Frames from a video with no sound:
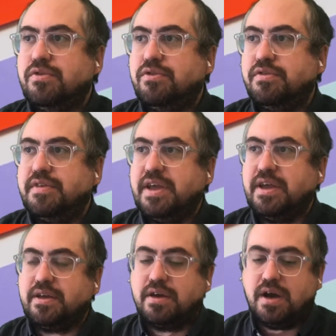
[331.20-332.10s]
should
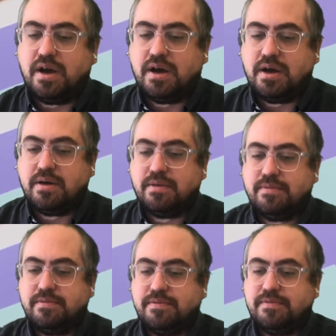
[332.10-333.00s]
take
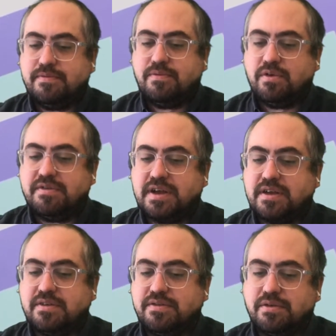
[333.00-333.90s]
4
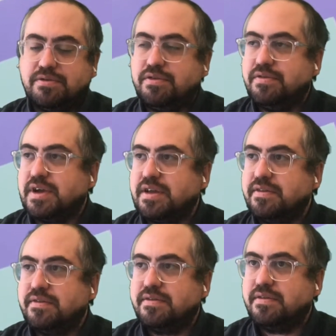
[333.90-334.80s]
seconds or 2
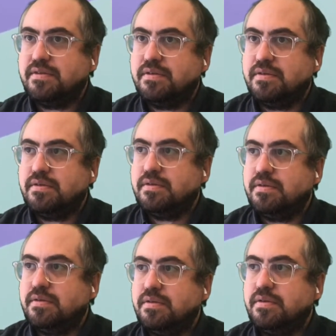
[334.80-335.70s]
seconds.
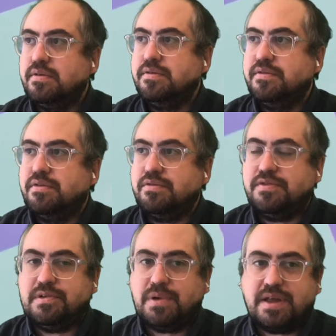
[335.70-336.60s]
So
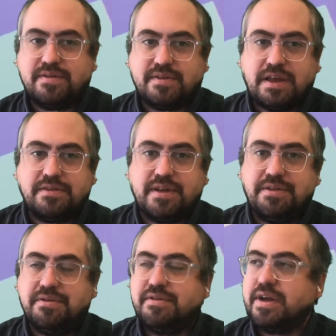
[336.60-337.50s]
2s, s
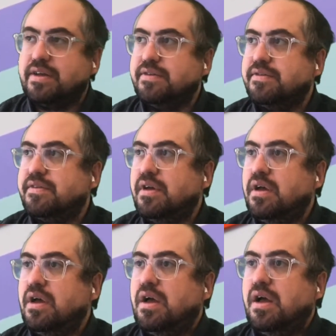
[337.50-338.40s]
stands for seconds.
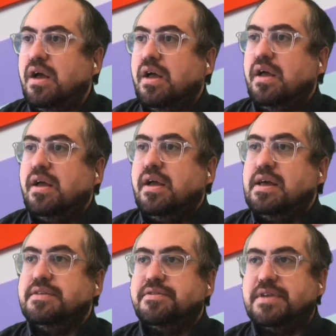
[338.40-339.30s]

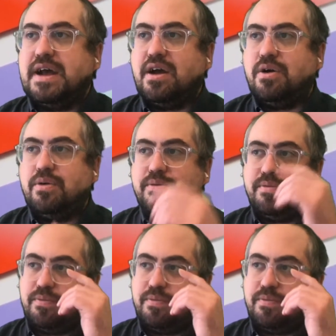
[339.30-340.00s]
And so now,